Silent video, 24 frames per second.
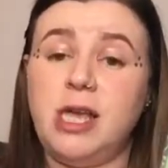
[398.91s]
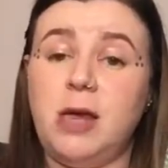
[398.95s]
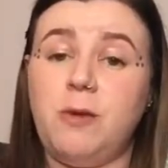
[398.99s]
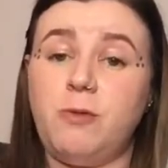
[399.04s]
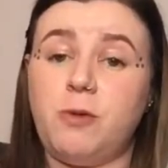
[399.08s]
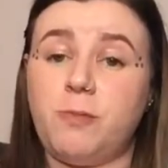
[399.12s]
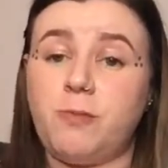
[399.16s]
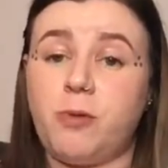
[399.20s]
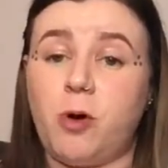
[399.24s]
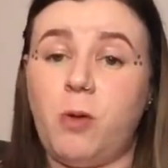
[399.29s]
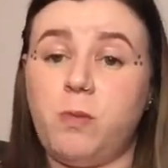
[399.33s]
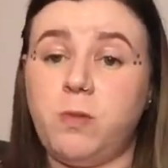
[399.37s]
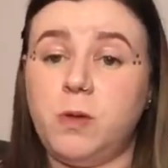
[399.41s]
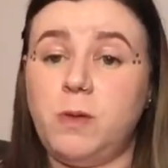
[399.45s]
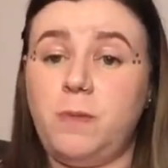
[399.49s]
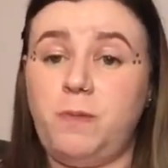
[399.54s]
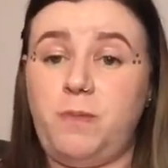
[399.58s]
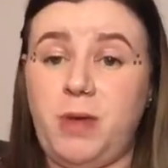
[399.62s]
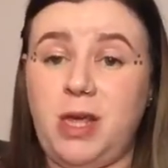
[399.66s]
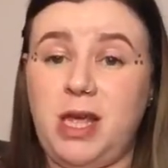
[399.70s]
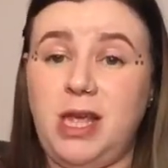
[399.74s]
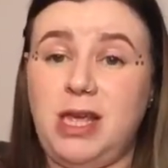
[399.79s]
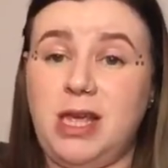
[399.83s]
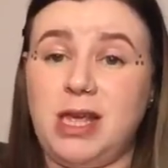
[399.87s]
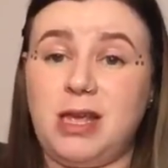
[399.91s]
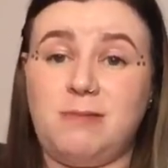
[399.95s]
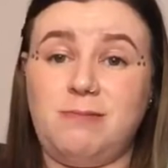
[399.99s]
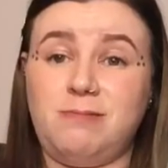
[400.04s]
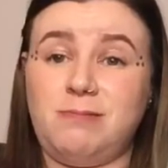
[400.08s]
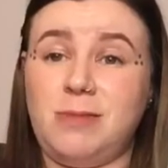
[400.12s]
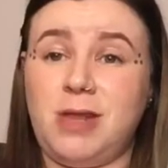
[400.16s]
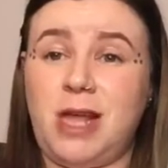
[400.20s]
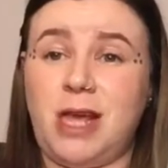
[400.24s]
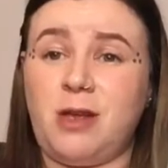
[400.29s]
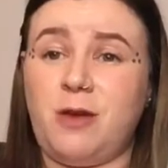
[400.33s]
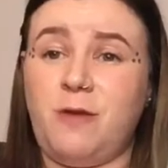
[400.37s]
It would probably be
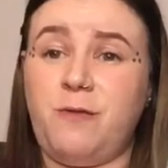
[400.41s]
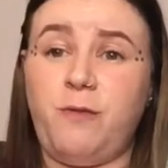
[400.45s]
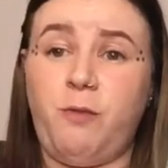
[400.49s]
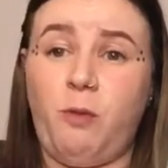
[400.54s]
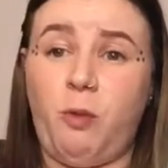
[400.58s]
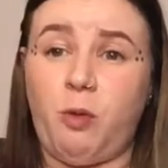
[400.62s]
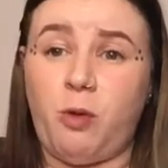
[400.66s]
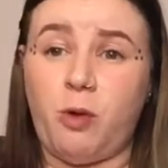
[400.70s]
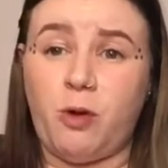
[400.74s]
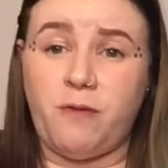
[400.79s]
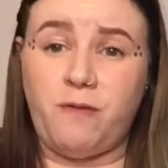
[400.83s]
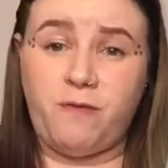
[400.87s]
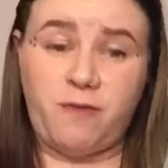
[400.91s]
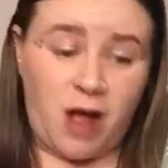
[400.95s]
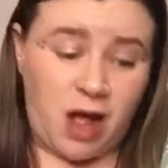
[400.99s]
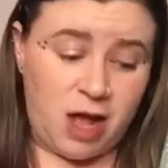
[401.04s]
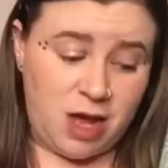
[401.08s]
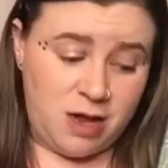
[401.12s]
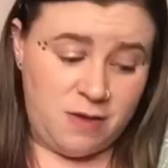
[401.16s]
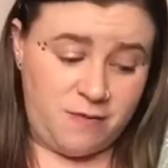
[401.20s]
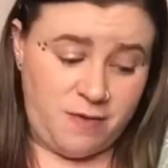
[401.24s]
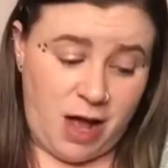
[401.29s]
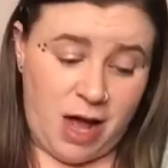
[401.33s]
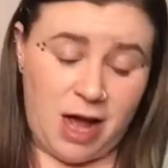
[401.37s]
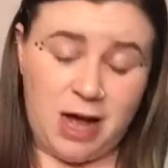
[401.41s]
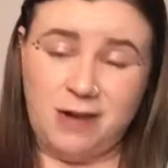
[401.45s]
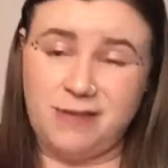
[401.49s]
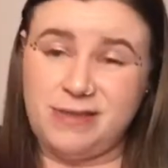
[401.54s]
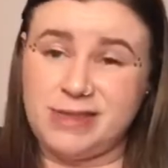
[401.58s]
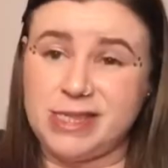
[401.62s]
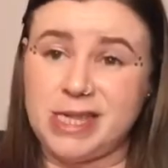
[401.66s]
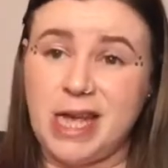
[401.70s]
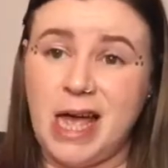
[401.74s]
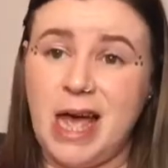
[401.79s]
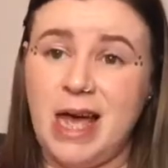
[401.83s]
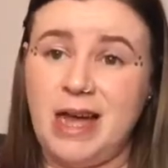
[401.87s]
like a four or a five out of
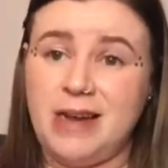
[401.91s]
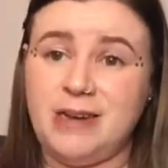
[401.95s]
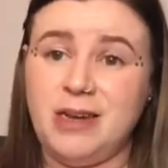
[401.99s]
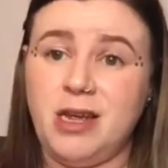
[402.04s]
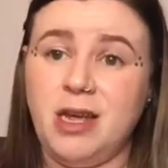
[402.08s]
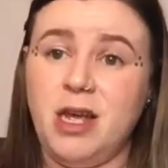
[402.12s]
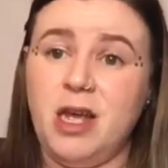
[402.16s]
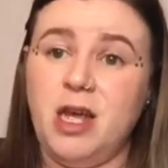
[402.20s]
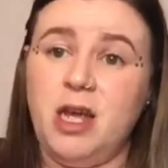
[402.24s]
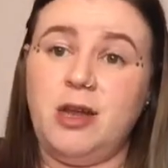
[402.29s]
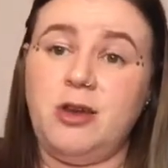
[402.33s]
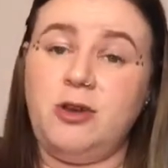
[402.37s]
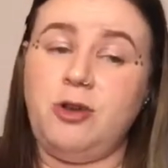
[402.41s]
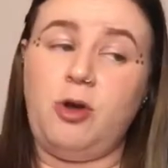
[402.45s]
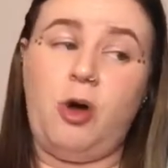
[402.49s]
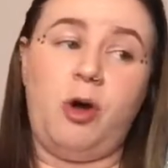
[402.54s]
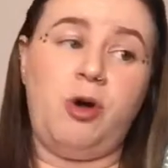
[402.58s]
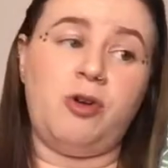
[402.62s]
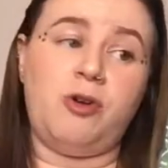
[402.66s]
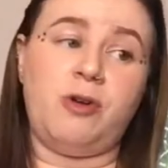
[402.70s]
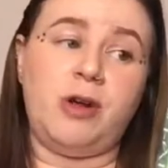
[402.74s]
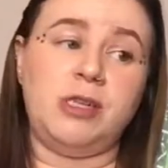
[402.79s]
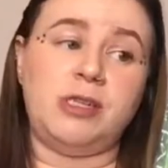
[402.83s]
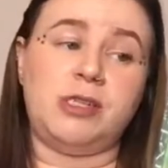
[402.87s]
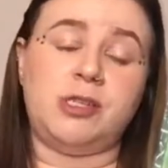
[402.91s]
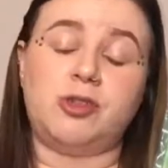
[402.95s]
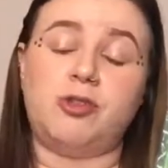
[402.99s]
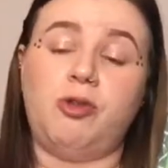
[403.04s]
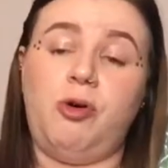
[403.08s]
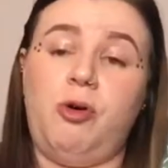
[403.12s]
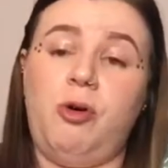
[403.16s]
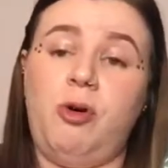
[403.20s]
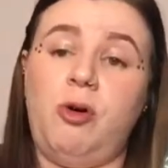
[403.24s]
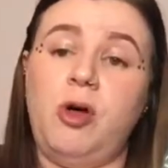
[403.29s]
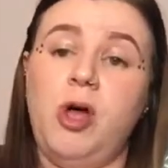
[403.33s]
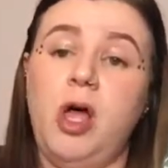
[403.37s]
ten not a great
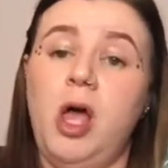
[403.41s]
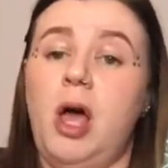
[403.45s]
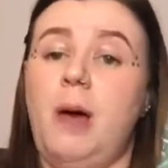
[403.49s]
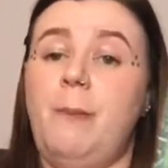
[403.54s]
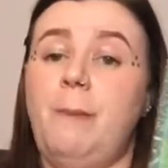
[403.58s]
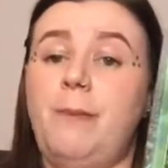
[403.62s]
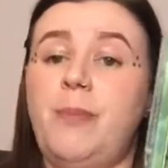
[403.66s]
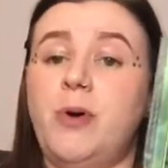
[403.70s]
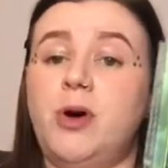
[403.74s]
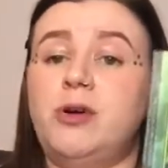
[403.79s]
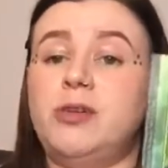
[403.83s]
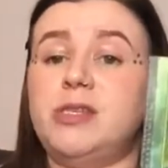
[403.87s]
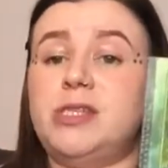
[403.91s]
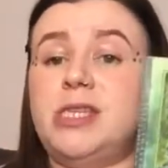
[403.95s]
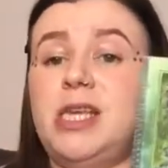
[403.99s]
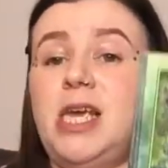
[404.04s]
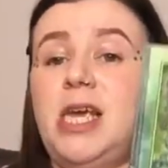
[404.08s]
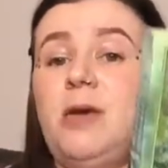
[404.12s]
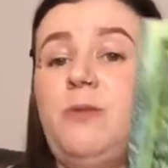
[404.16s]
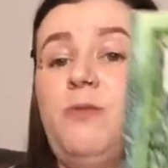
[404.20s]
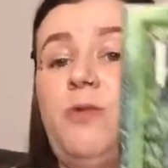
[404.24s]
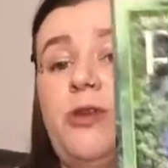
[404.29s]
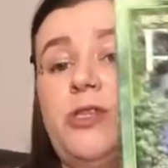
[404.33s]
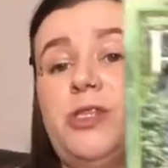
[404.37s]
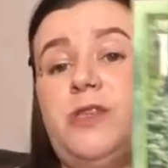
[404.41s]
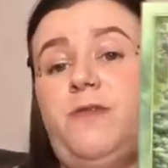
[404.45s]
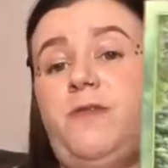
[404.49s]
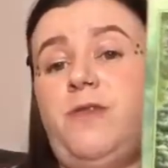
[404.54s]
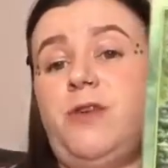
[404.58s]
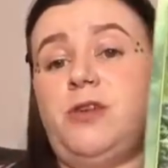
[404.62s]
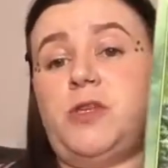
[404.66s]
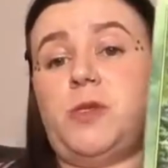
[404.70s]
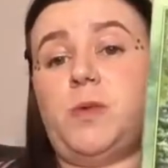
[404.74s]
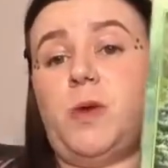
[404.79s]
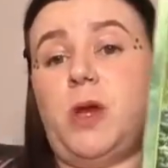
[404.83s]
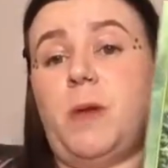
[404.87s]
score but it was the
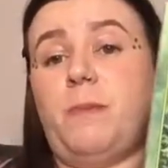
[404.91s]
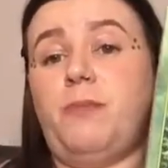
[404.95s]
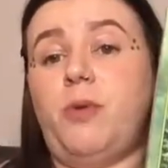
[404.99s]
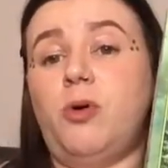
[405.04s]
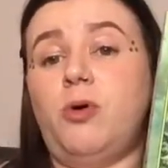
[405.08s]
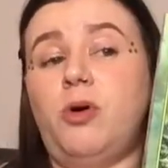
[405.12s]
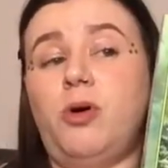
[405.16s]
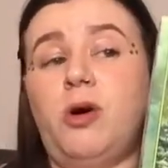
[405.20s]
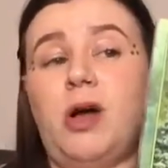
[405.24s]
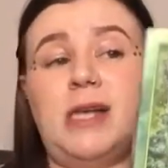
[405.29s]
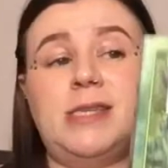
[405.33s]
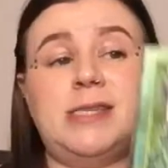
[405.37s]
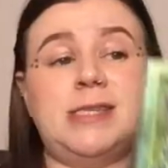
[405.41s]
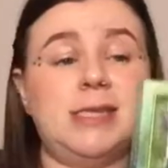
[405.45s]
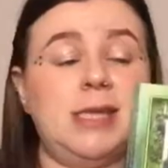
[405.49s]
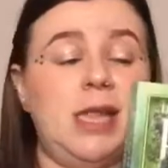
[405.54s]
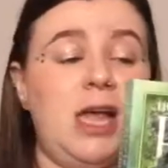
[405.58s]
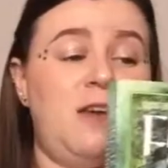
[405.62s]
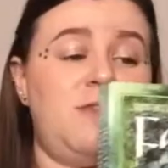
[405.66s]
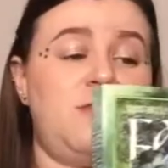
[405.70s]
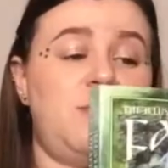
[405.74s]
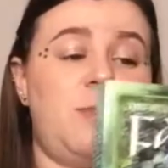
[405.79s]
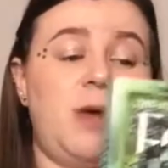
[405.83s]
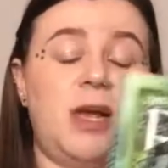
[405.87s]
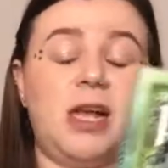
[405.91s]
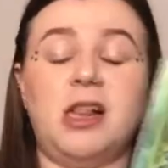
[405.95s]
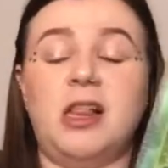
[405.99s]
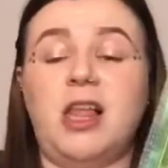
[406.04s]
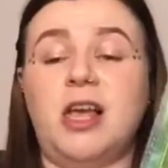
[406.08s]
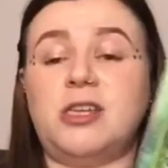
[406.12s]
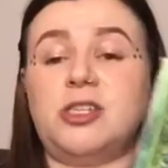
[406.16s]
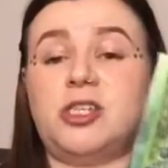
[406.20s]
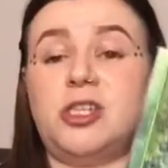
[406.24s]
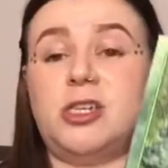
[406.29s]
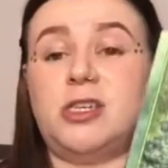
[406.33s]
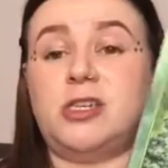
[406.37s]
first one i bought i still have it in my
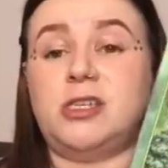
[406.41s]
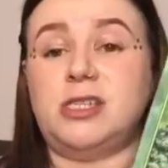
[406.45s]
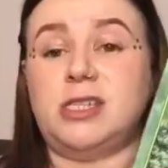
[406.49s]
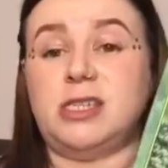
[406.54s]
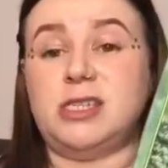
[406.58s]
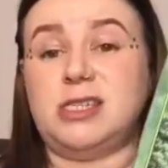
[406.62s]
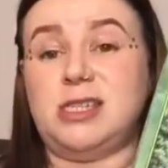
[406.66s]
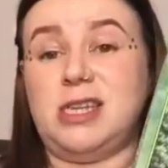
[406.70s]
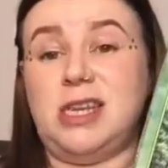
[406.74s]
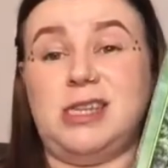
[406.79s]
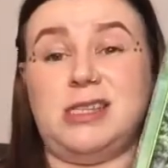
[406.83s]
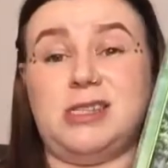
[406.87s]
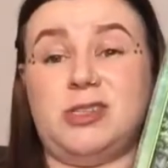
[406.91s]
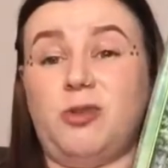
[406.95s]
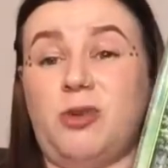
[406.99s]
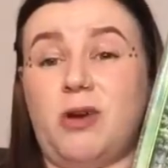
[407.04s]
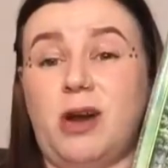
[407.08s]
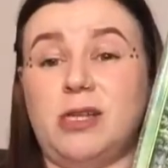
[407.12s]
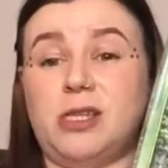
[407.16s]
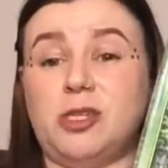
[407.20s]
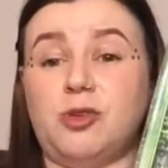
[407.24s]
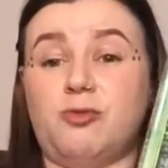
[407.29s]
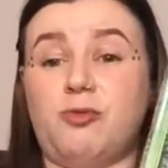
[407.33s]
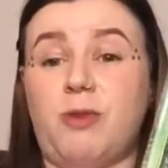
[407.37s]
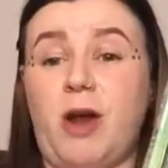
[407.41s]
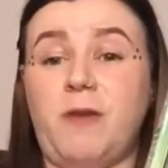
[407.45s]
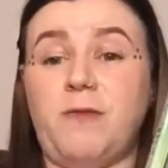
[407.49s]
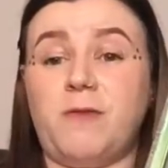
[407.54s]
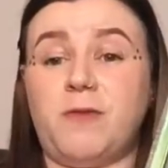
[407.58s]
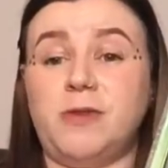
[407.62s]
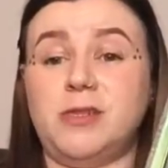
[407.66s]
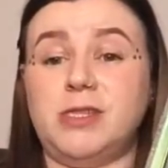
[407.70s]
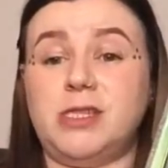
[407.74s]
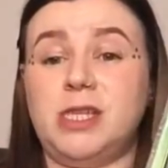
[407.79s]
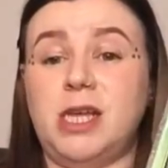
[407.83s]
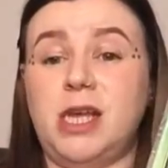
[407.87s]
collection because it's all right to
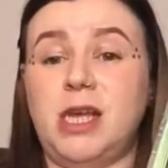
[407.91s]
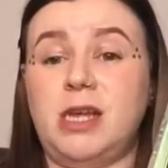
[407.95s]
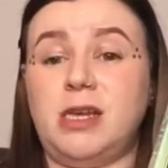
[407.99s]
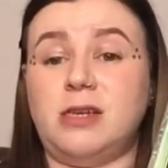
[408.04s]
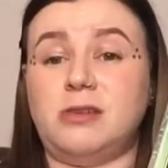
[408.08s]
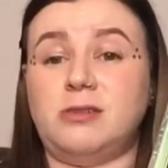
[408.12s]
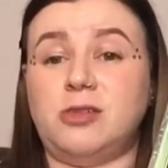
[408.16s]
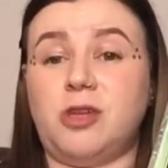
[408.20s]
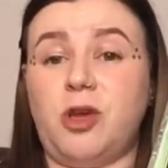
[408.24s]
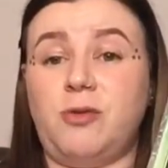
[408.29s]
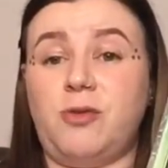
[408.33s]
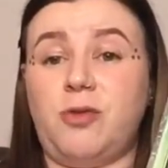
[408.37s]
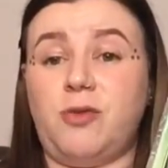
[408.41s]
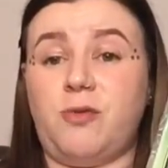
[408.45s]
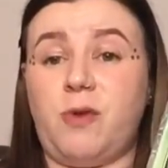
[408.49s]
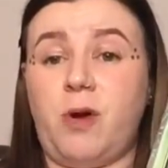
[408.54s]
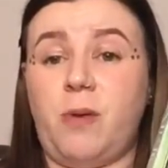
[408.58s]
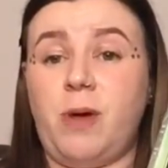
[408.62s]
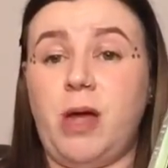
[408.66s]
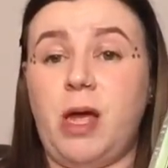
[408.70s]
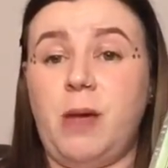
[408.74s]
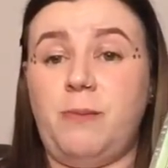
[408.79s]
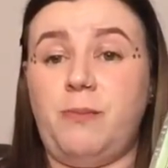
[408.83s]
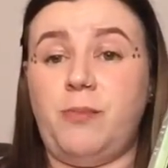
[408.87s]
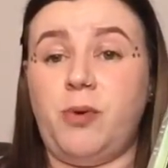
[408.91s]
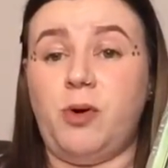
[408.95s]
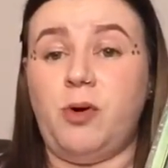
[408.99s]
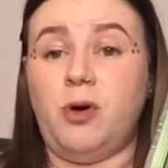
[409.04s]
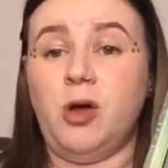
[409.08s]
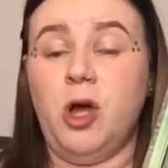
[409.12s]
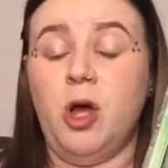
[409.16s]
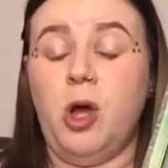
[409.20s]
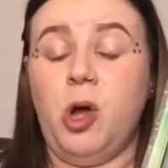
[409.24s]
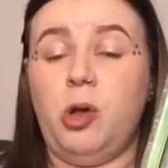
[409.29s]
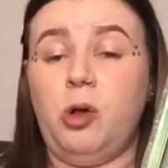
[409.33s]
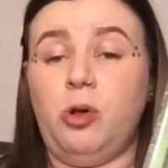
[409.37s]
reference it and go through it but
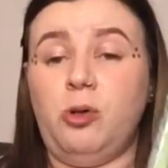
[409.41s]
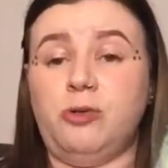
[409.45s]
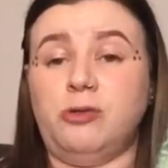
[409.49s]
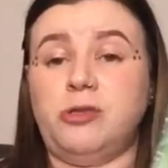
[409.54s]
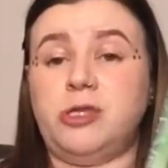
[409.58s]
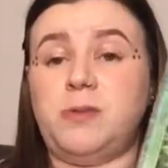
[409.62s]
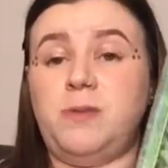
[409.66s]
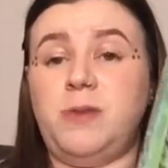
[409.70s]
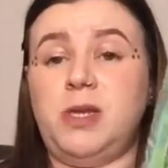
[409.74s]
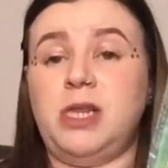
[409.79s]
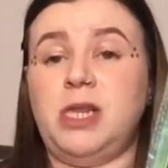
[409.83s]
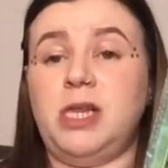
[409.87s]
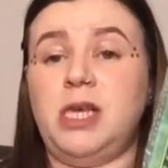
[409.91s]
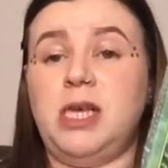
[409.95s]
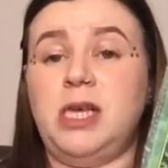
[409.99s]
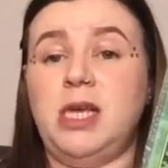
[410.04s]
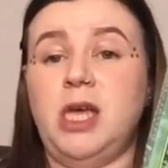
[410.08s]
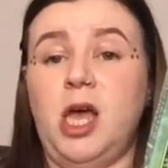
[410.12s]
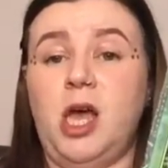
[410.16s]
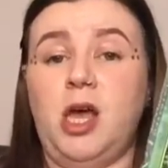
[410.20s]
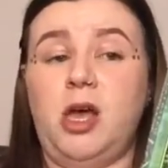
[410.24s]
ultimately